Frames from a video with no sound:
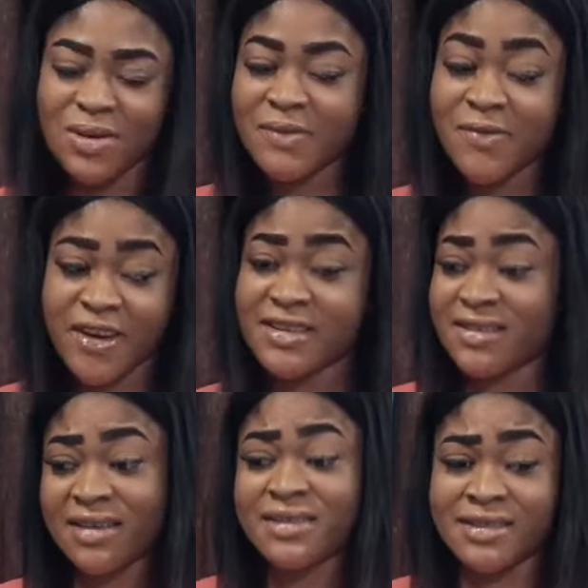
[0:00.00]
No, I'm
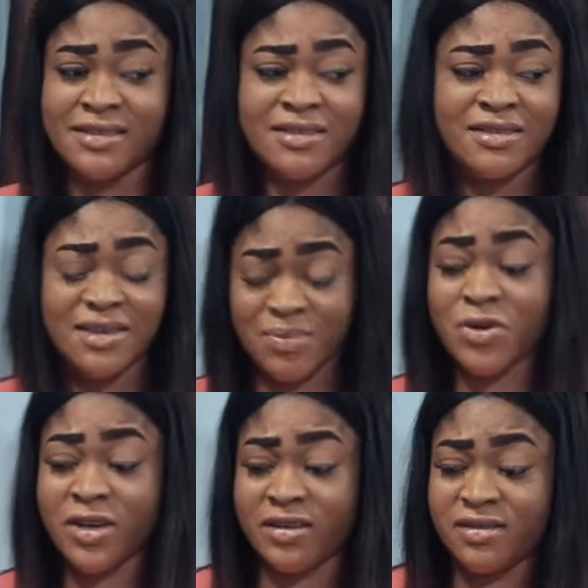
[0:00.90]
fine, Sandy.
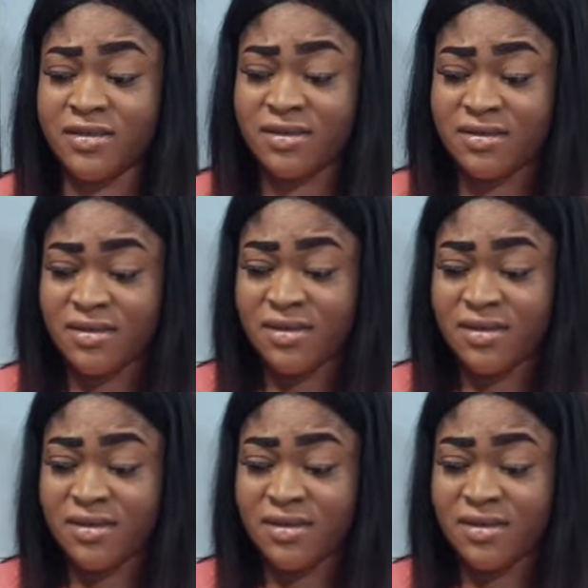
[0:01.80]
I'm okay.